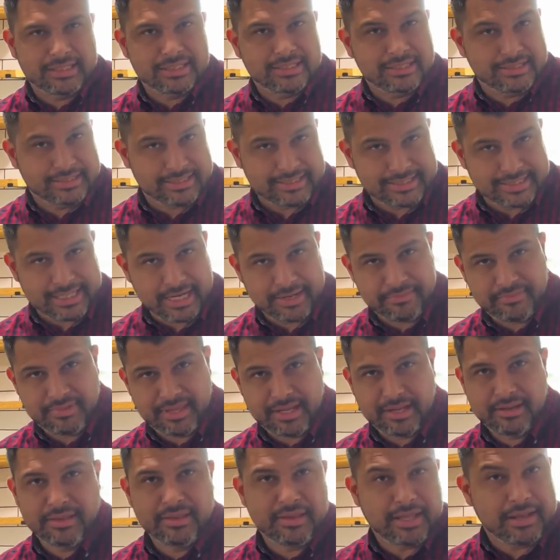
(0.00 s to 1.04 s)
It's the same
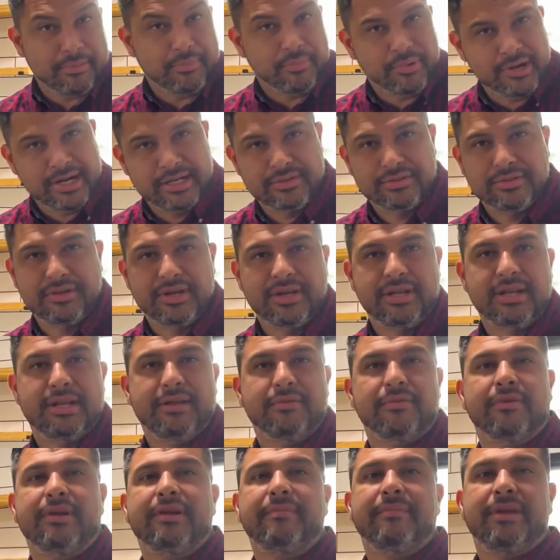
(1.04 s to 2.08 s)
thing, the appraisal. You
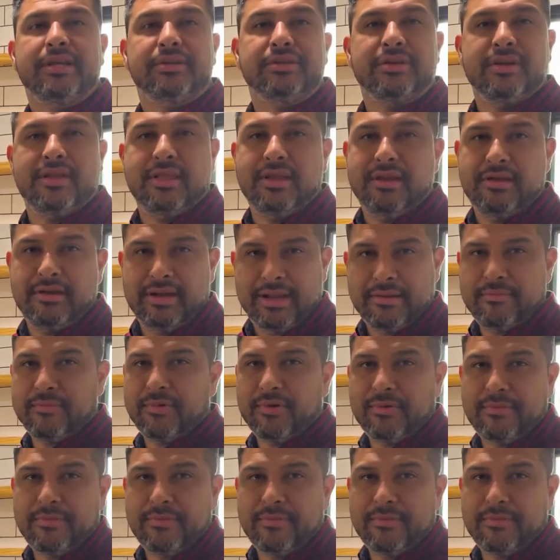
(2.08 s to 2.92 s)
want to make sure that you get